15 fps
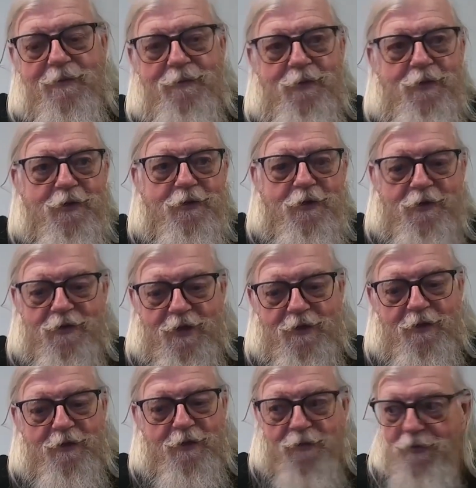Full of toasts. I
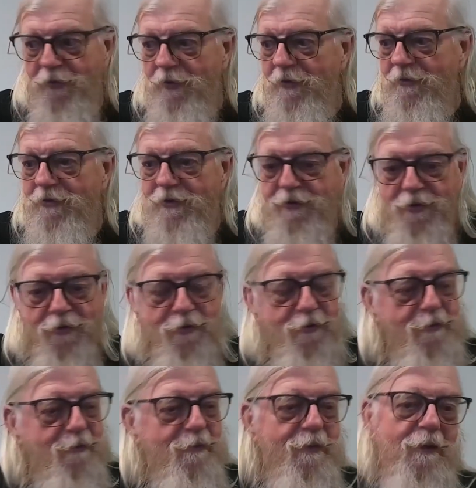know on the floor was this
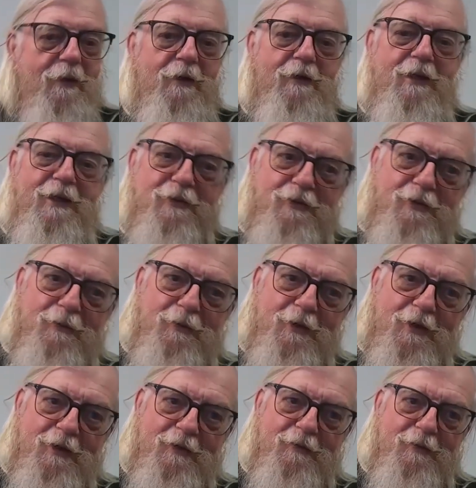old ledger
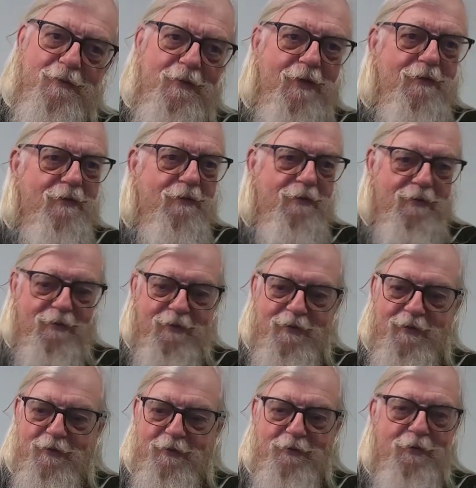book, not you
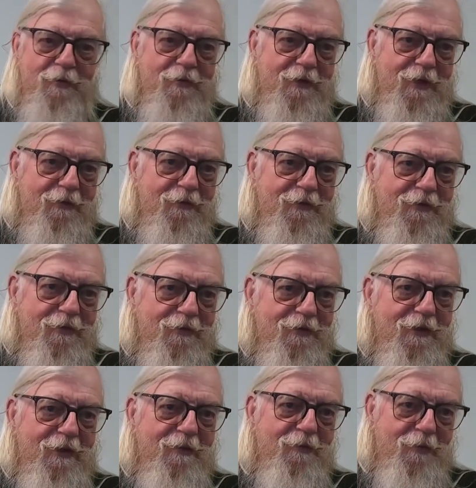know, those little thick ones you
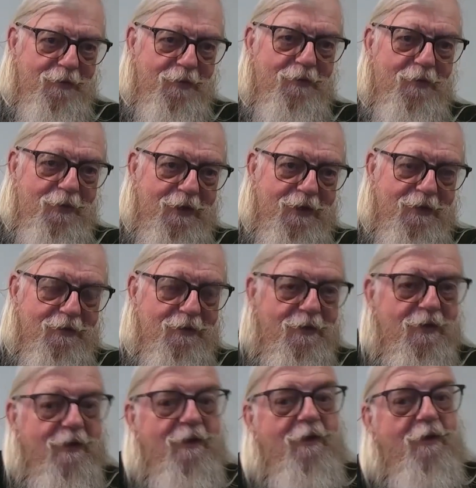see from the 20s.
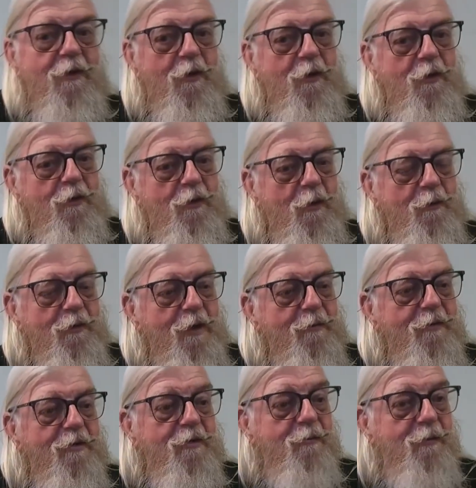Opened
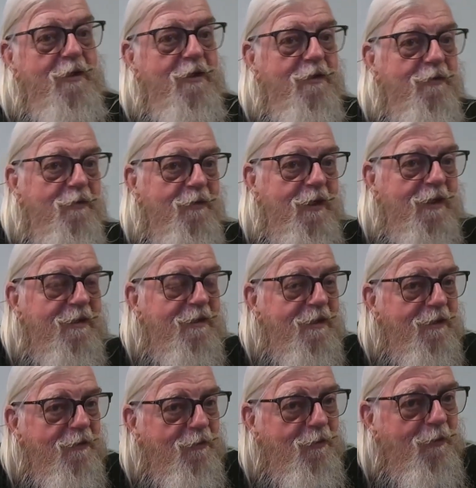up with the minutes from
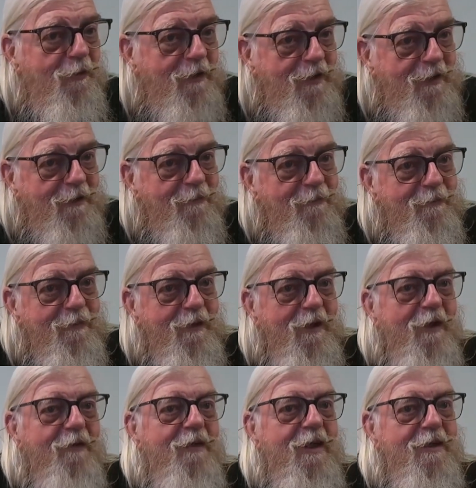1920
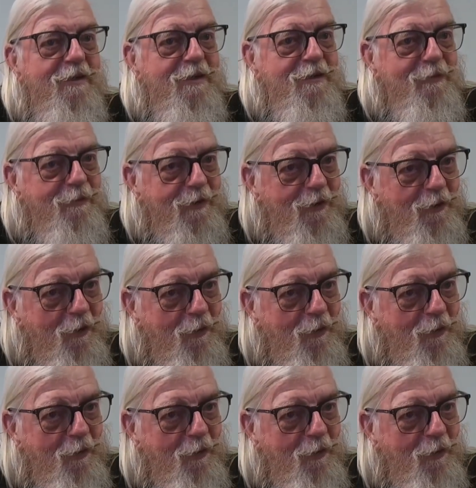of that Legion when it